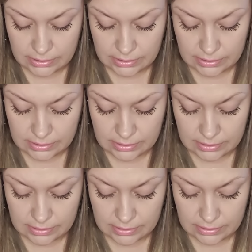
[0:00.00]

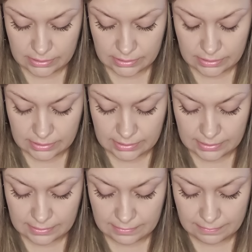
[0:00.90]

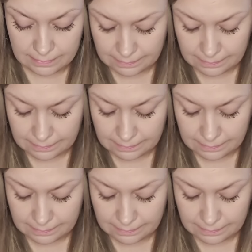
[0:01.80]
[no speech]